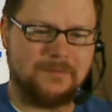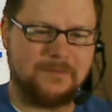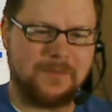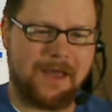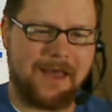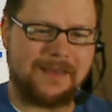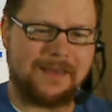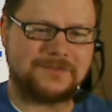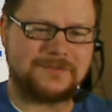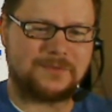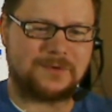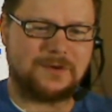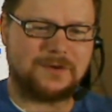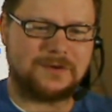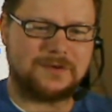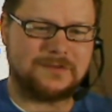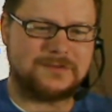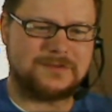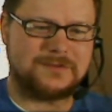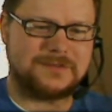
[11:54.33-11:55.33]

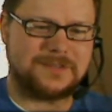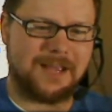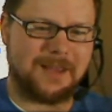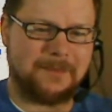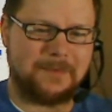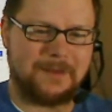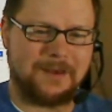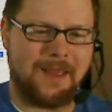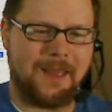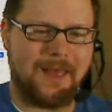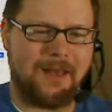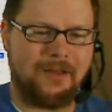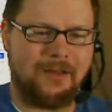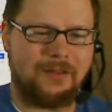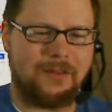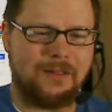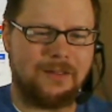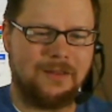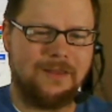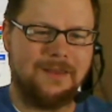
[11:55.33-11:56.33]
password type in
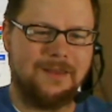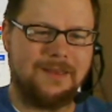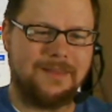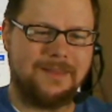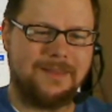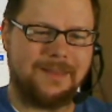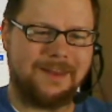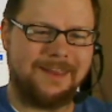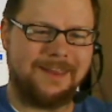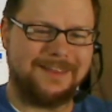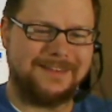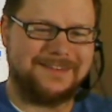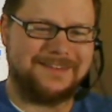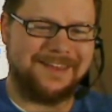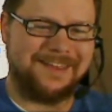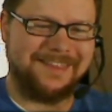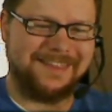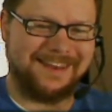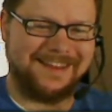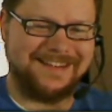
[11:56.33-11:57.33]
hell that is
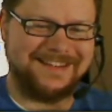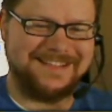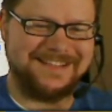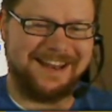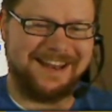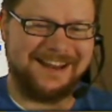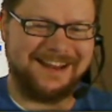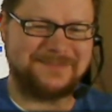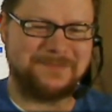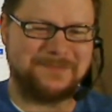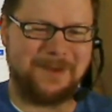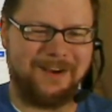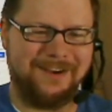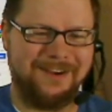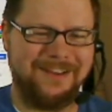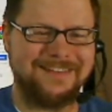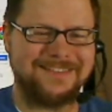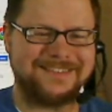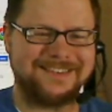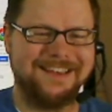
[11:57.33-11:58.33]
that
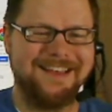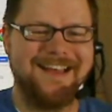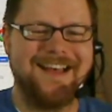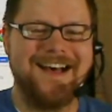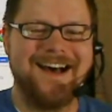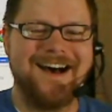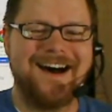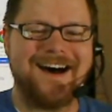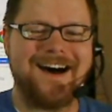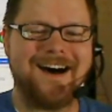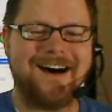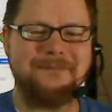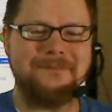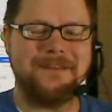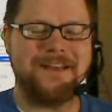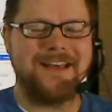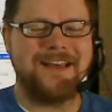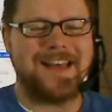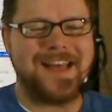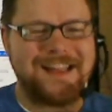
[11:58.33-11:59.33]
experience.
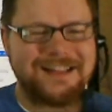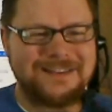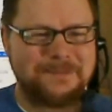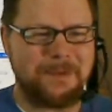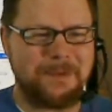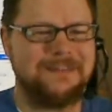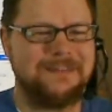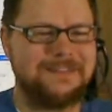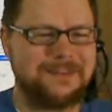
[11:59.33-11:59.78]
It's been